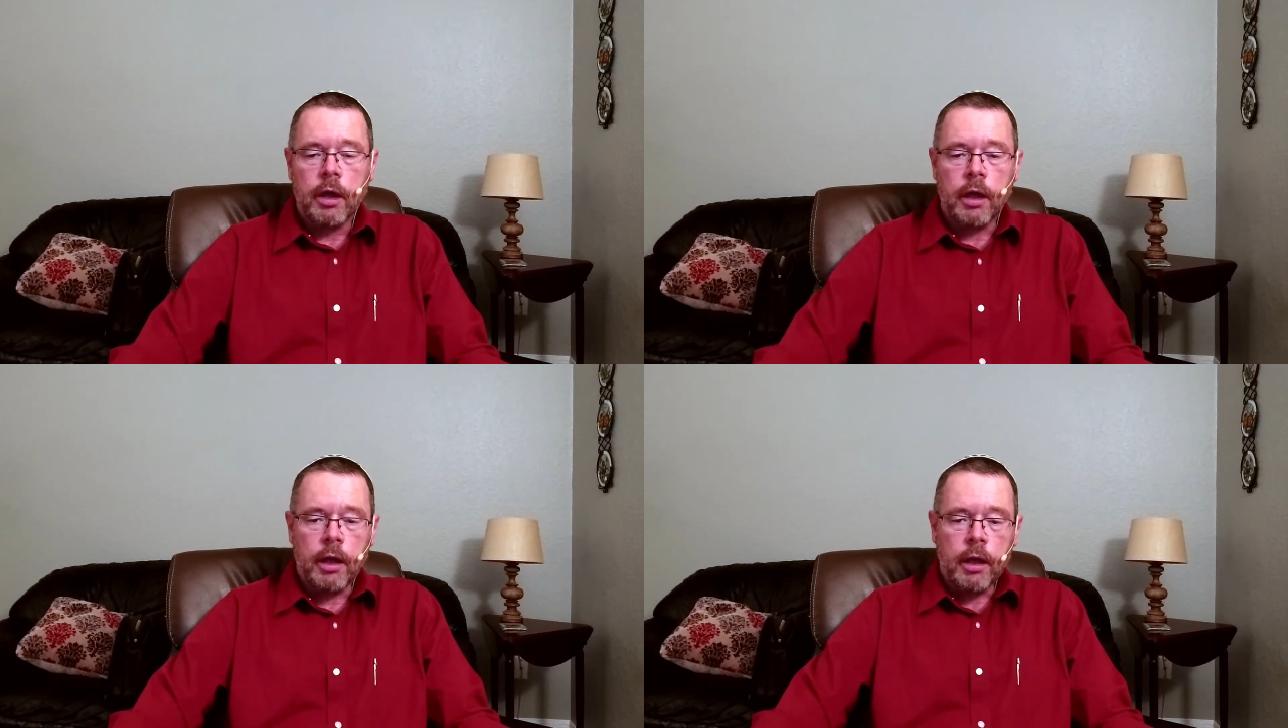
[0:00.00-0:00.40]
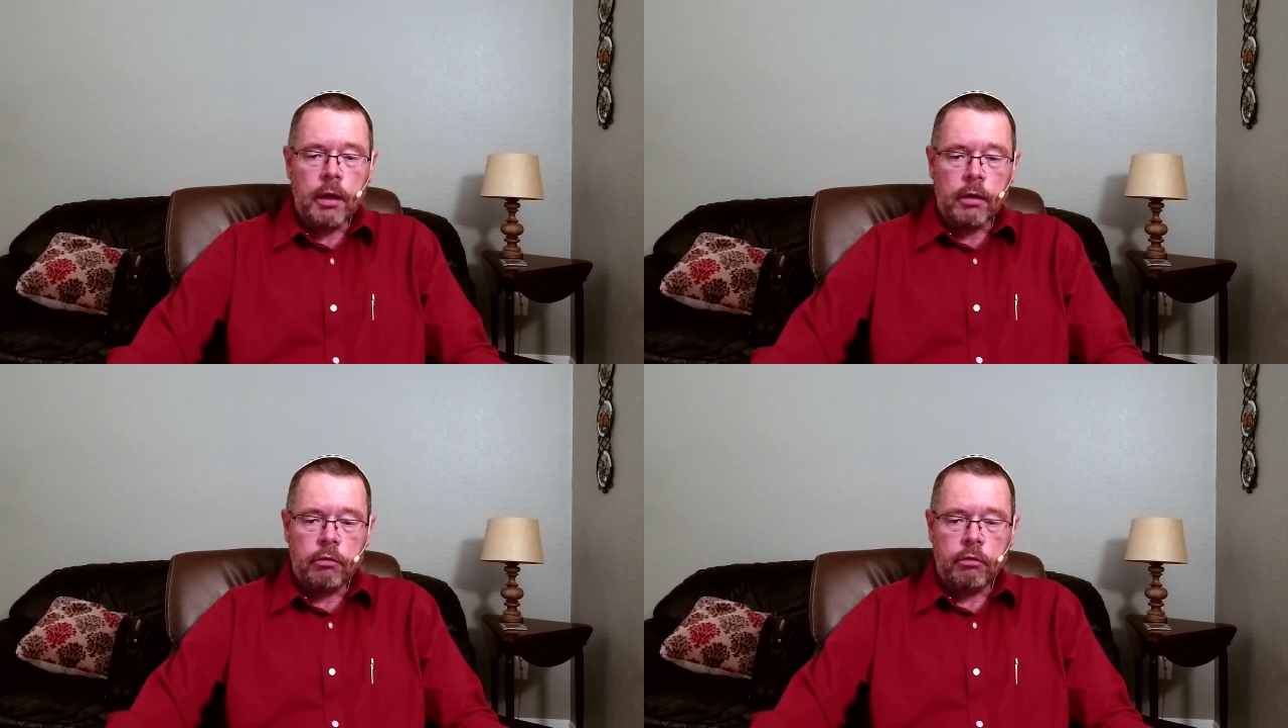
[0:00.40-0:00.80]
In
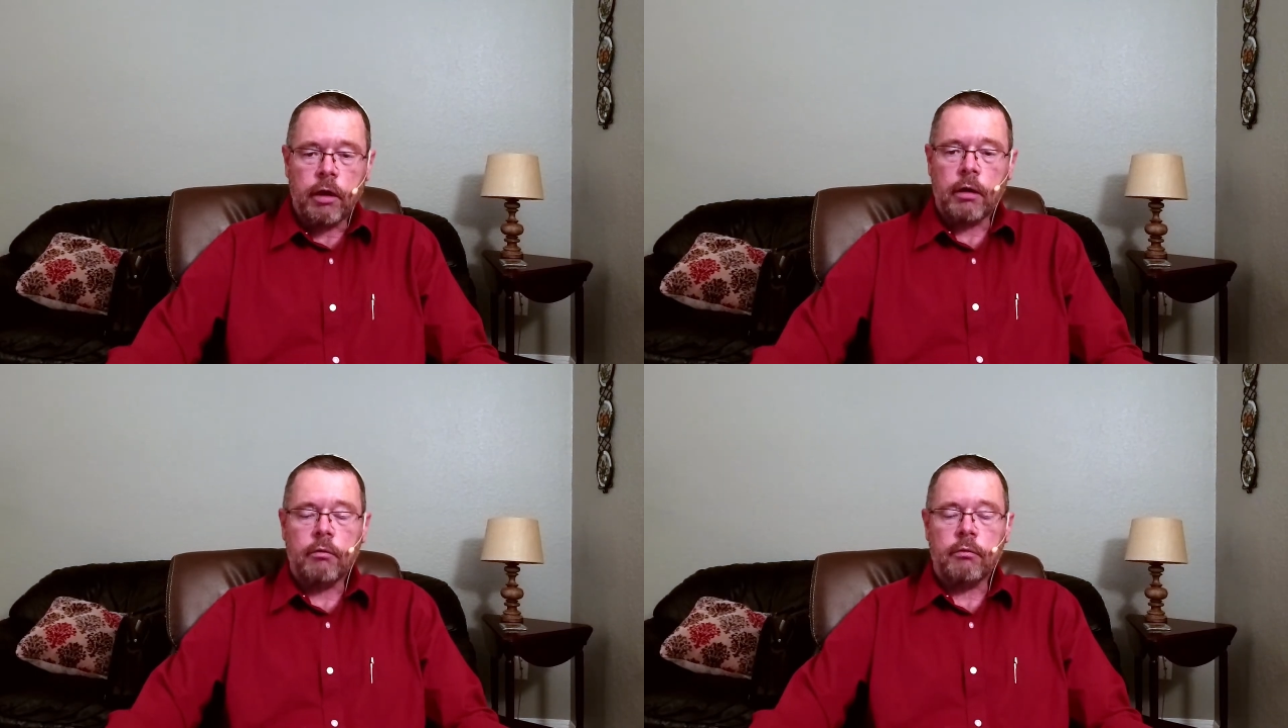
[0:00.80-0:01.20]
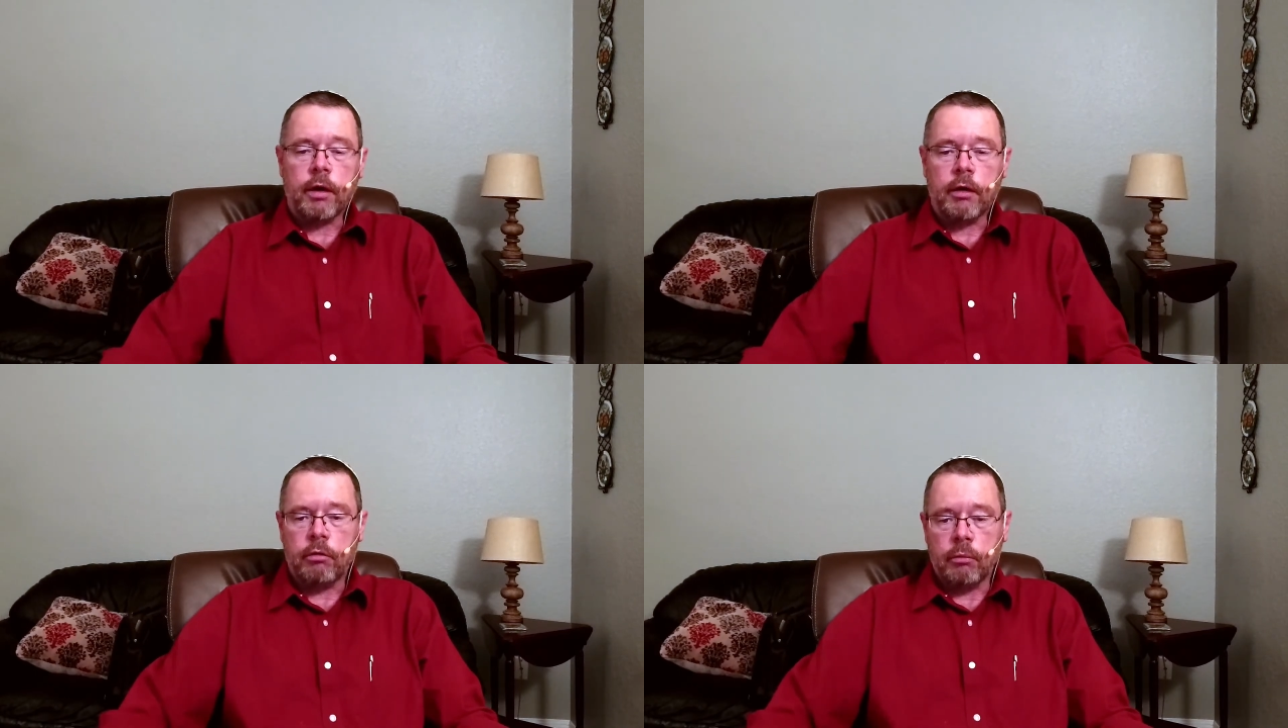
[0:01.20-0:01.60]
English,
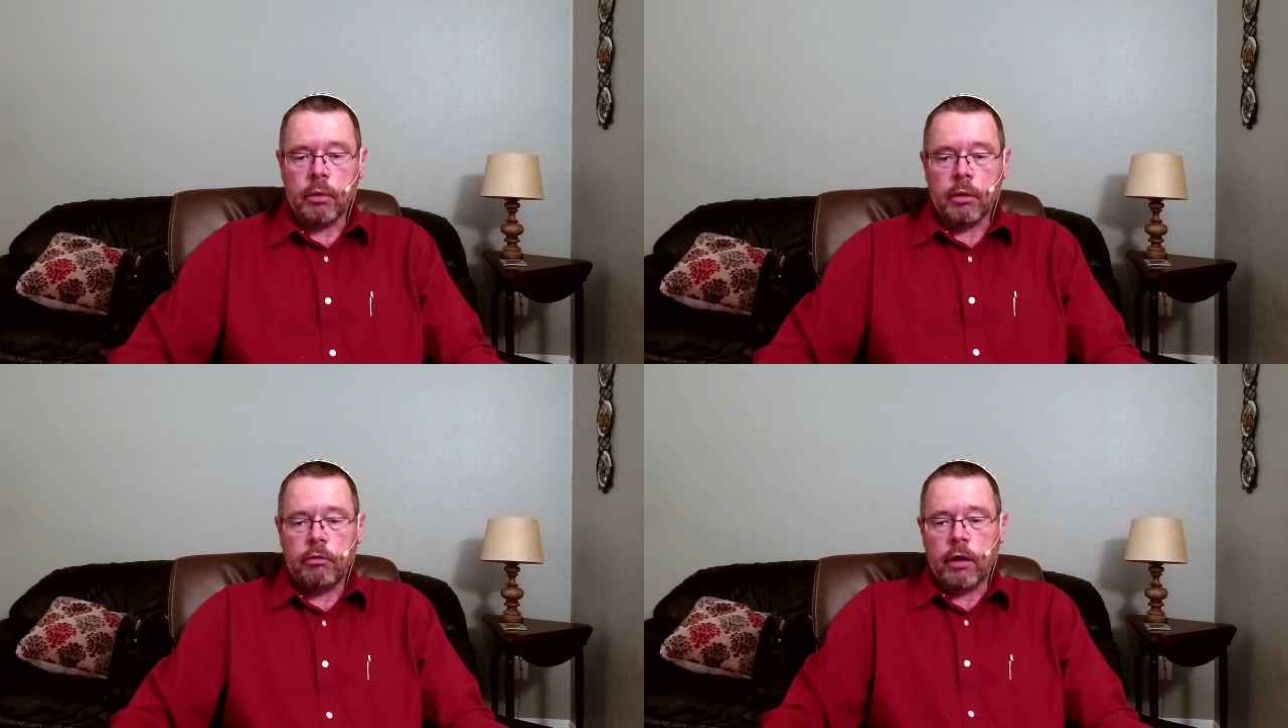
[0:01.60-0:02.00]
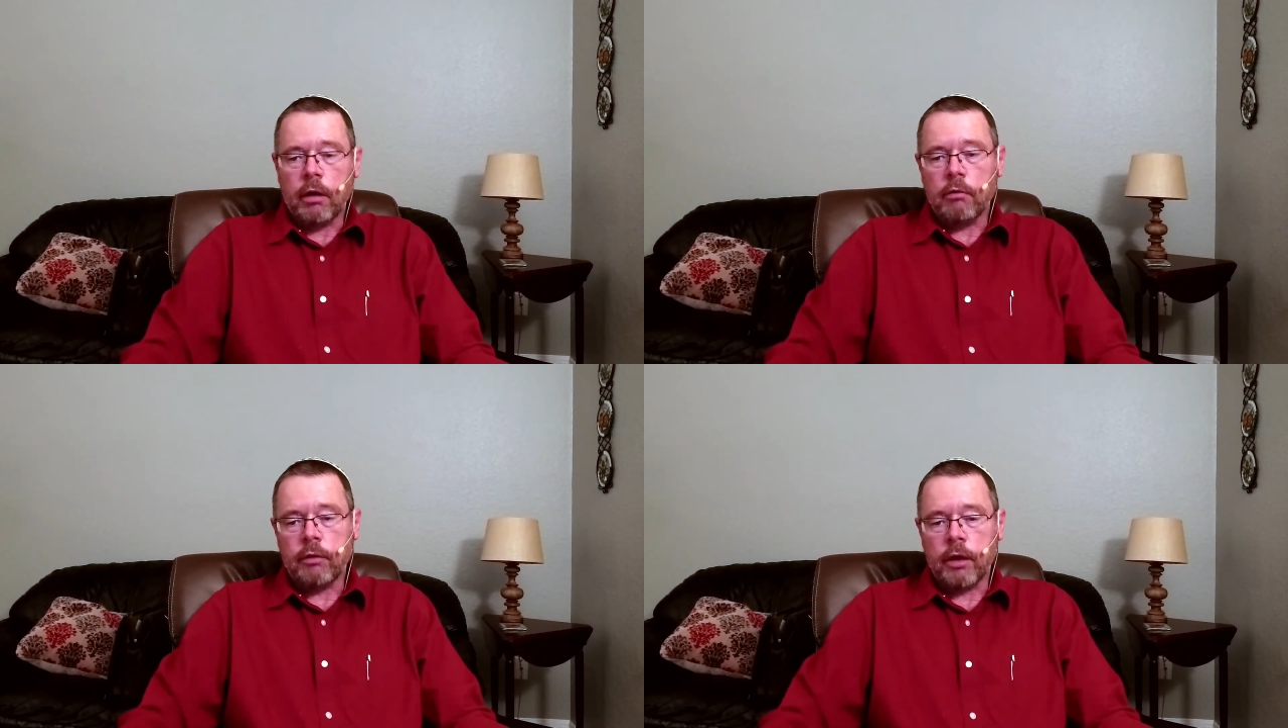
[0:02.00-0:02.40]
sacrifice, the word
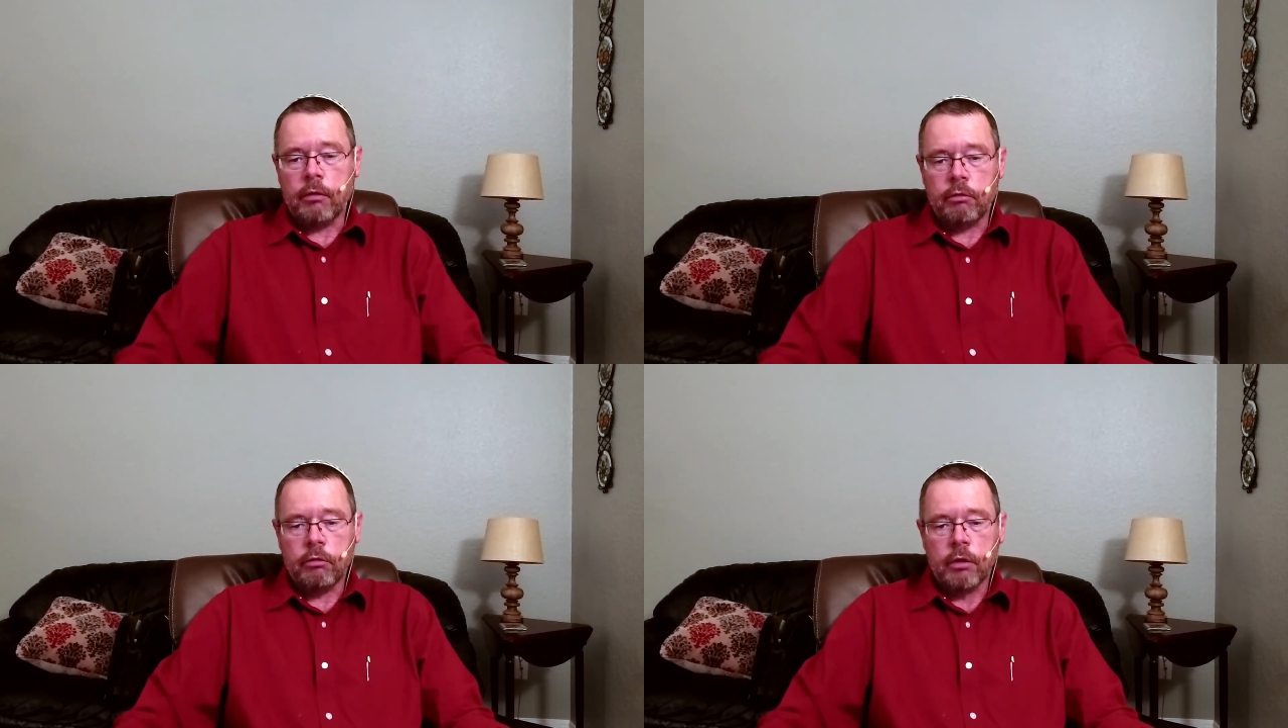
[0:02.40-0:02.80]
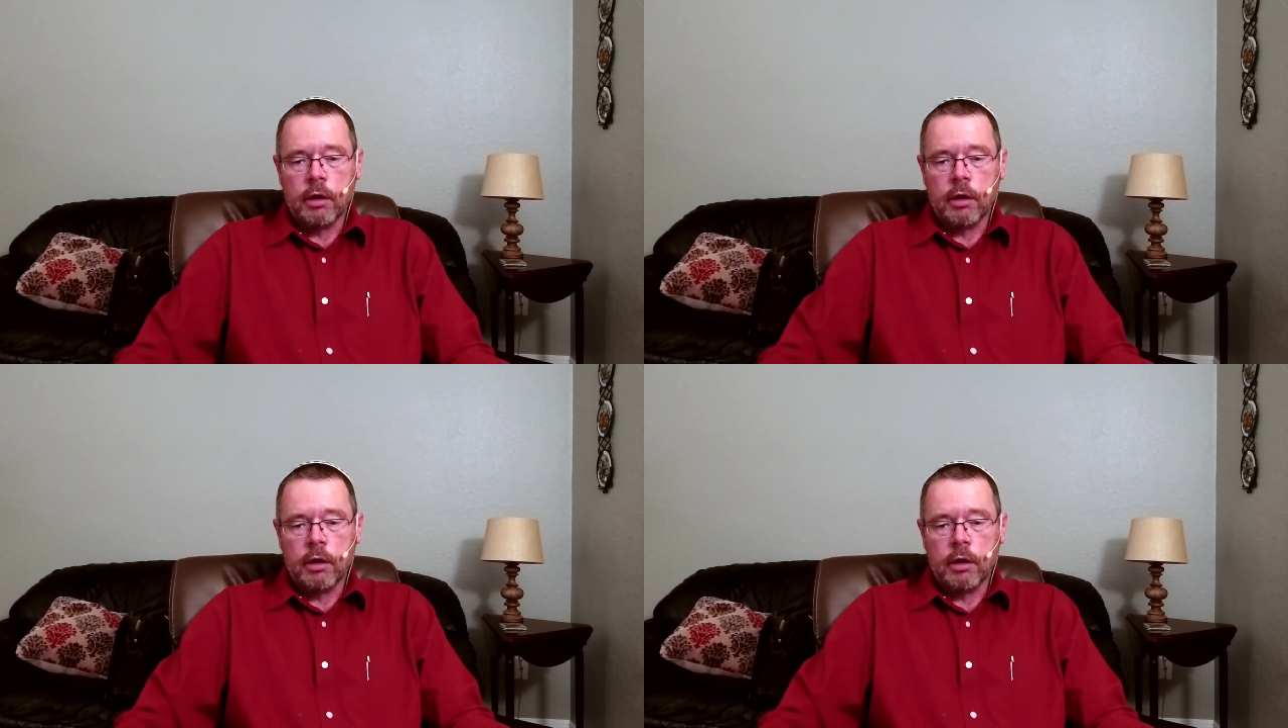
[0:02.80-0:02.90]
sacrifice